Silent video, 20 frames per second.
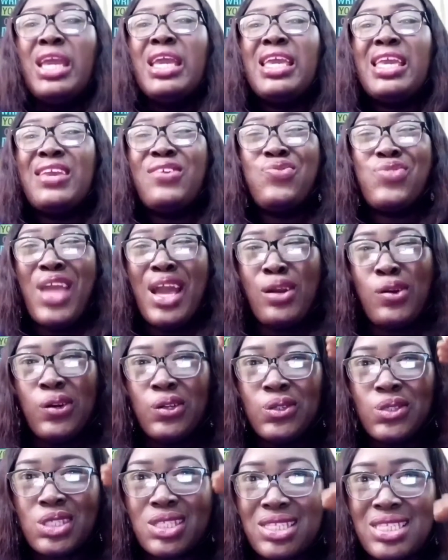If they are
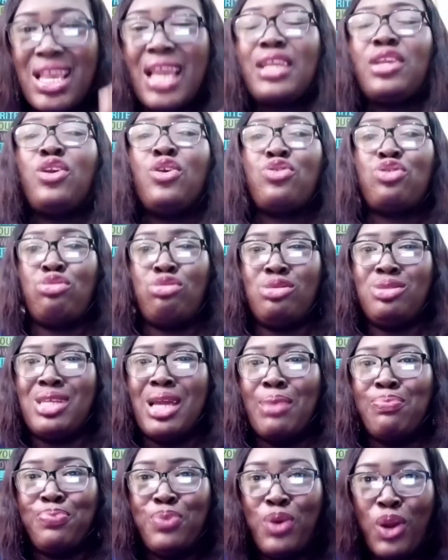going to take you through
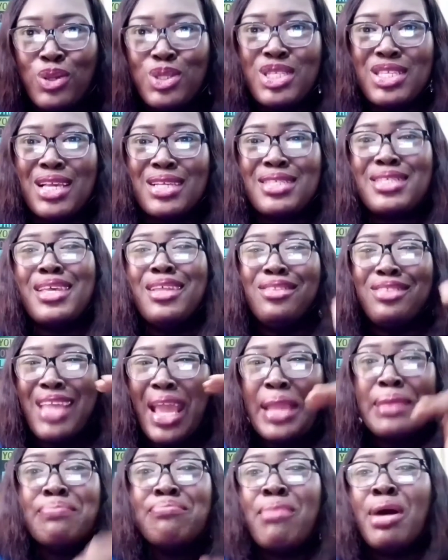that process,
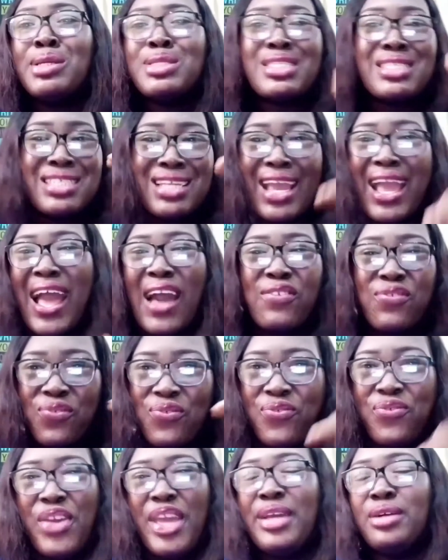they must have
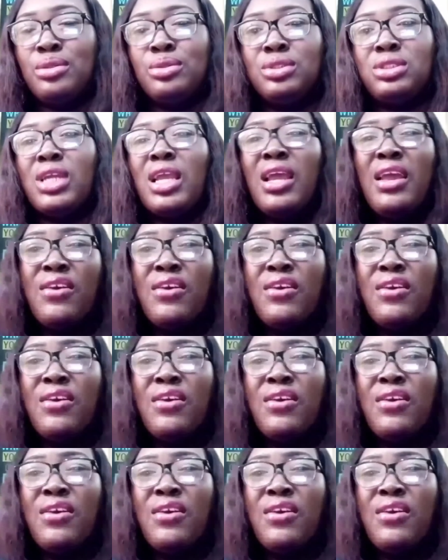failed.